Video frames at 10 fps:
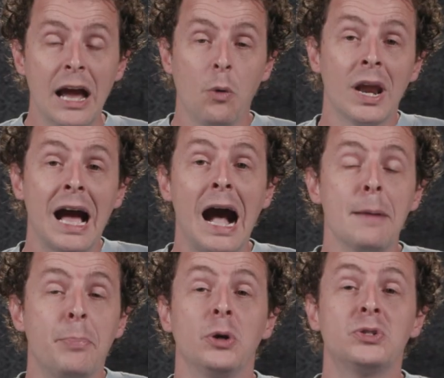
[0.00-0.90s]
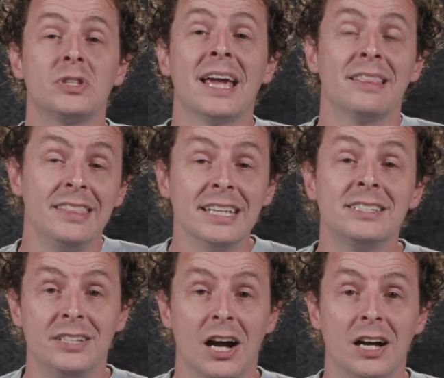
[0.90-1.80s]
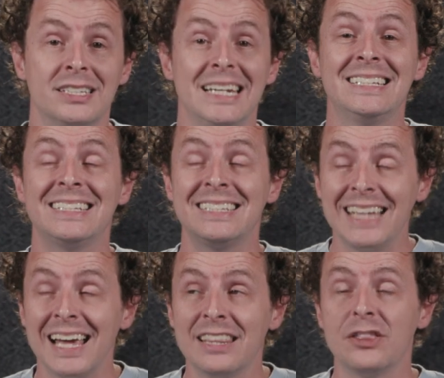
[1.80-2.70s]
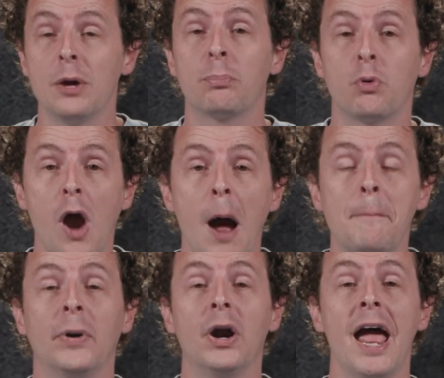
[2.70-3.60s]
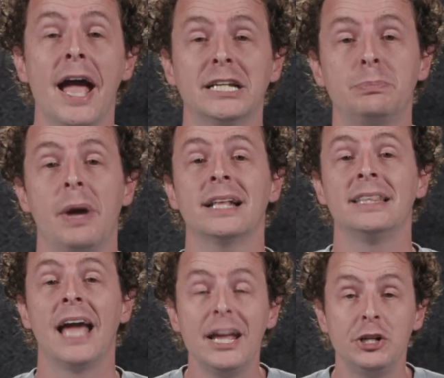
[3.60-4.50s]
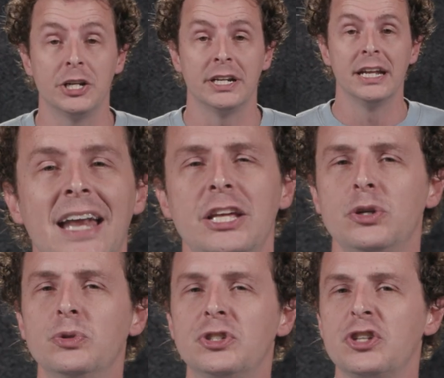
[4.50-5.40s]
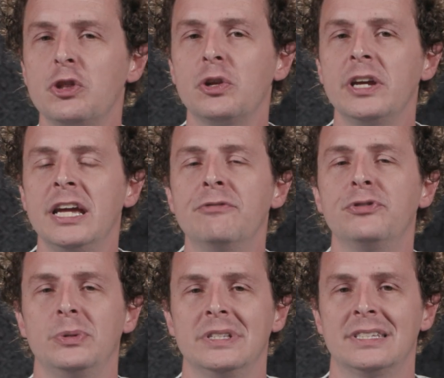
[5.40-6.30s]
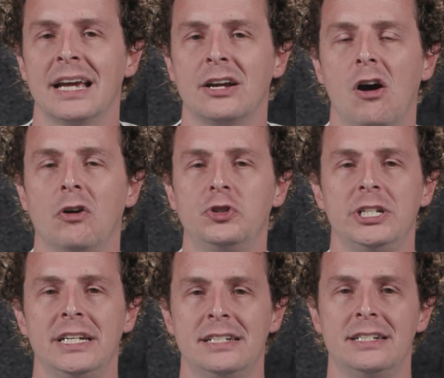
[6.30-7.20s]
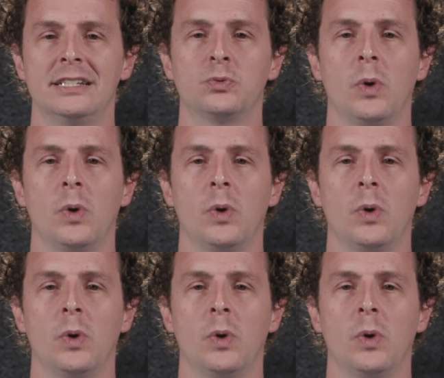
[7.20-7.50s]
Now, what a hype post like this does is set the proper expectation, and it uses a little influence psychology in it as